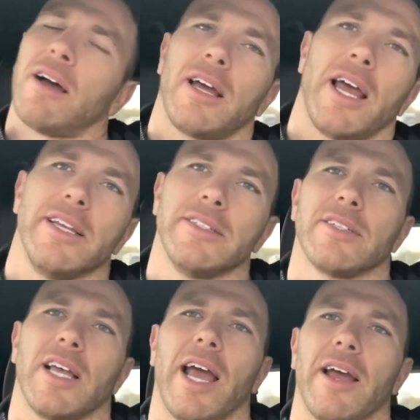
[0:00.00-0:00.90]
Is
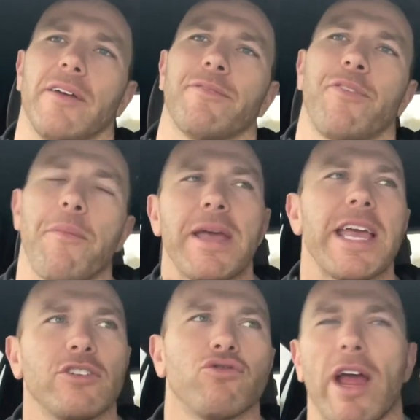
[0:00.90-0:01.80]

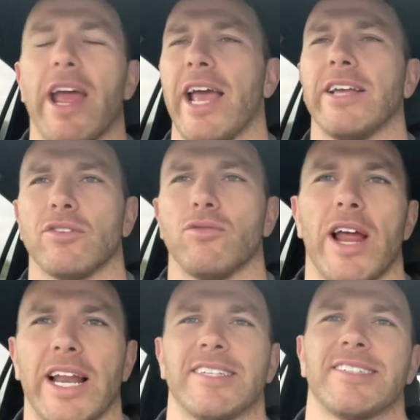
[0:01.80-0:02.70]
a
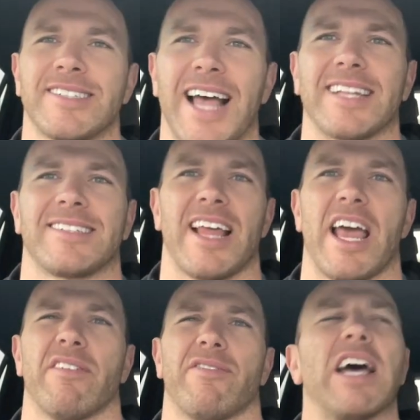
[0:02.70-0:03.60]
really sad state
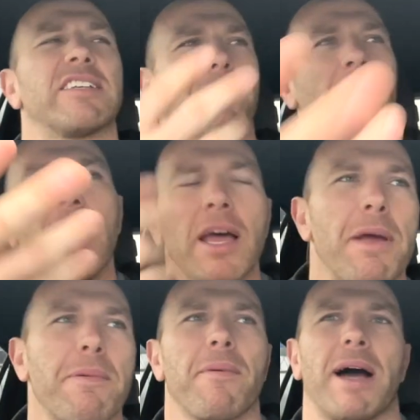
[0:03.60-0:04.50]
of affairs. And
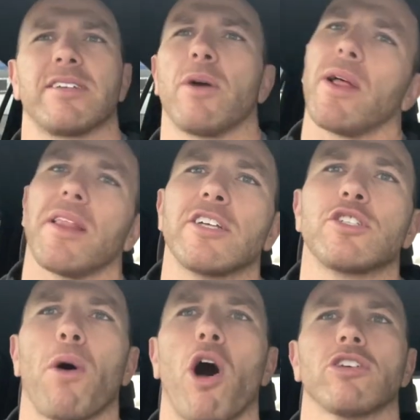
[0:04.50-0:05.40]
people might say, "Well, they're
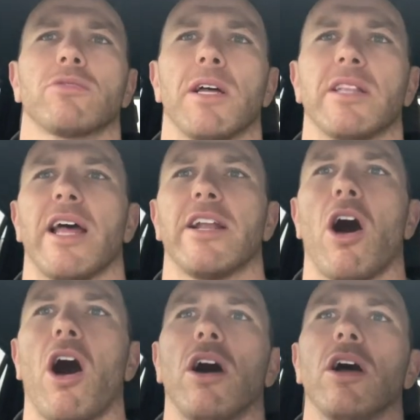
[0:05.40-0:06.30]
sportsmen; they're
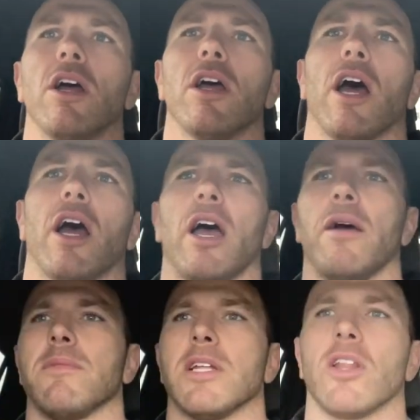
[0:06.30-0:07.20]
not, you know,